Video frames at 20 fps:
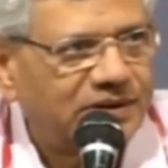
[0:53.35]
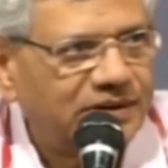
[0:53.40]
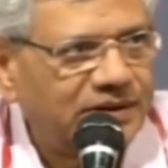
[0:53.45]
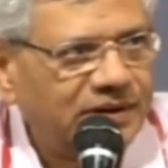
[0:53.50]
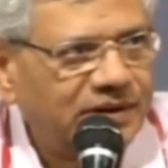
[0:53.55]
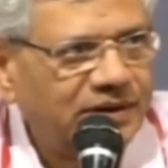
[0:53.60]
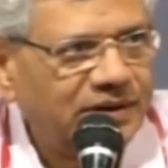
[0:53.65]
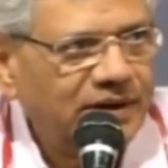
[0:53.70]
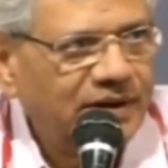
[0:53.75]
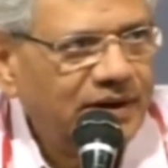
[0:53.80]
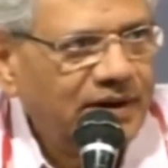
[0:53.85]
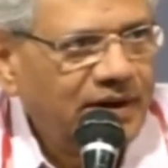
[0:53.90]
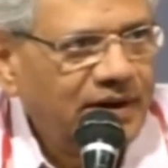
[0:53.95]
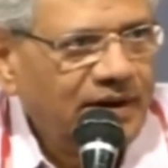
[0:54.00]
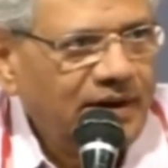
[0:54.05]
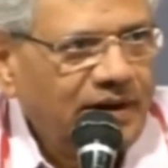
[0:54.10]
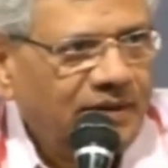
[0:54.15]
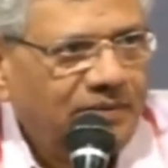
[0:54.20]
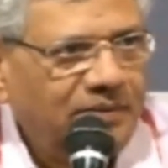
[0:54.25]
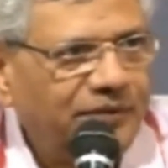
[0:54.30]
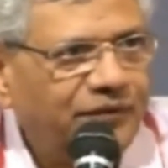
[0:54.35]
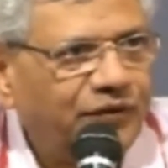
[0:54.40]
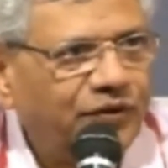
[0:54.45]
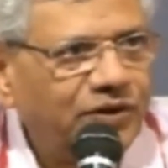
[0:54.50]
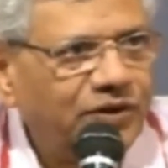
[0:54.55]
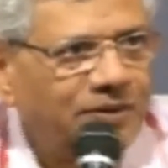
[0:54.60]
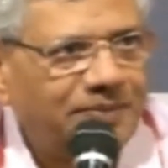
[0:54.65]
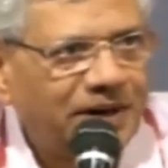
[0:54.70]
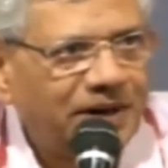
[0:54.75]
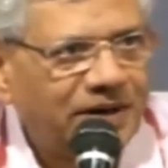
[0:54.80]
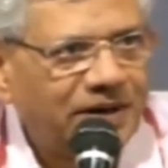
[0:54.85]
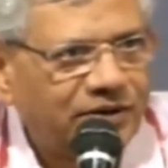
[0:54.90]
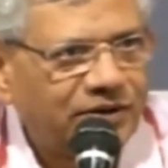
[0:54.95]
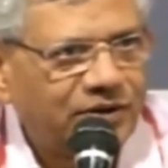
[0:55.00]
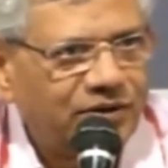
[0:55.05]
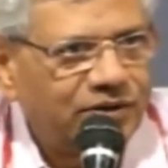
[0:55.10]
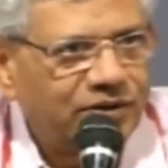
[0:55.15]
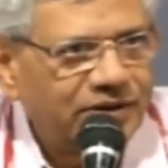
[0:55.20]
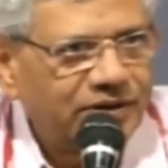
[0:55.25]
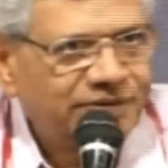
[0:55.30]
before the Party Congress for their
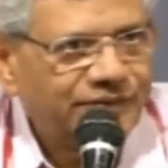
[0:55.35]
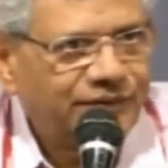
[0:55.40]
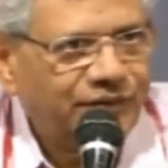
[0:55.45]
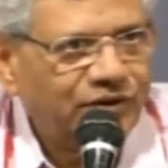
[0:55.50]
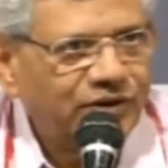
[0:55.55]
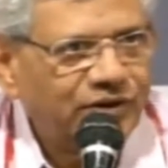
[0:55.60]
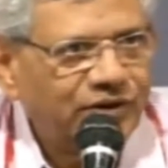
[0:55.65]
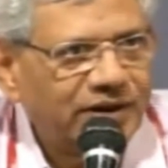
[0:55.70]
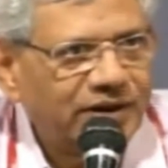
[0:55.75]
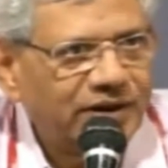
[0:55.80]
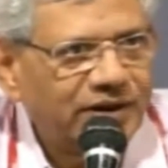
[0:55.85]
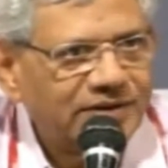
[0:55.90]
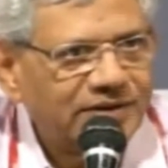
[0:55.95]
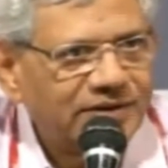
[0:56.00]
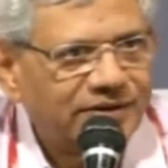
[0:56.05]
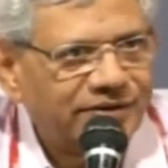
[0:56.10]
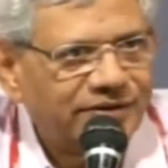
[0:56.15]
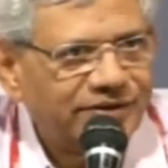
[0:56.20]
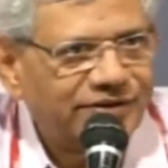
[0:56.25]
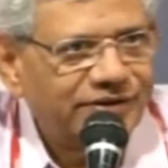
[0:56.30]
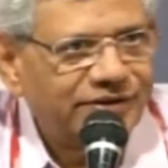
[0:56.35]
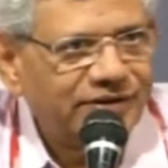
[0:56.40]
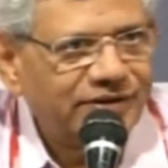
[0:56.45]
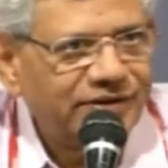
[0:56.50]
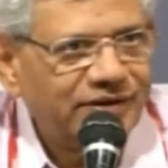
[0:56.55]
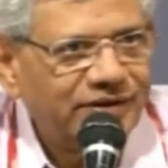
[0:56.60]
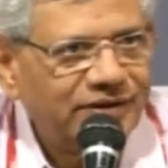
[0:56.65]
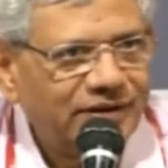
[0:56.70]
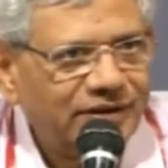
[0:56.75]
consideration and